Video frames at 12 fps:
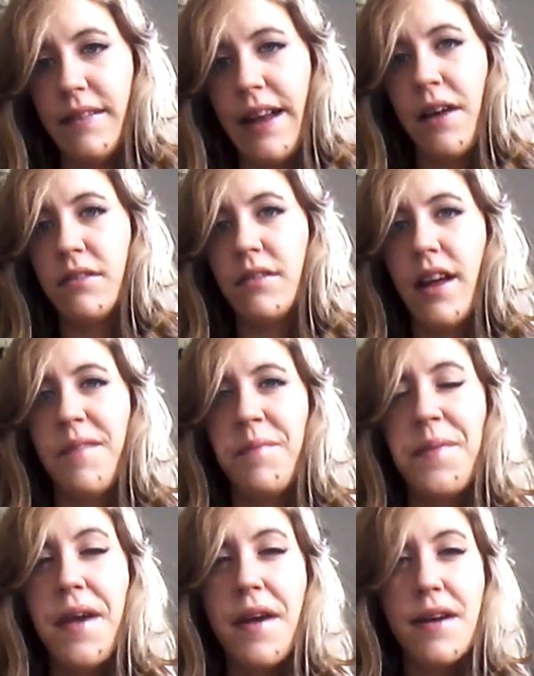now.
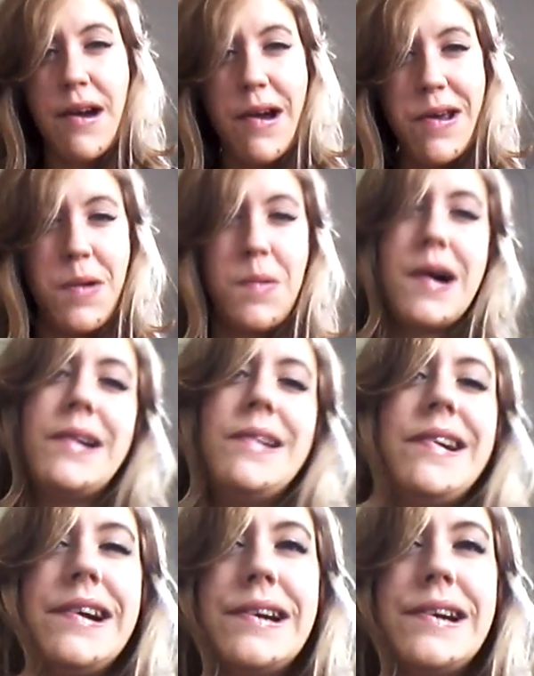I hope you're well,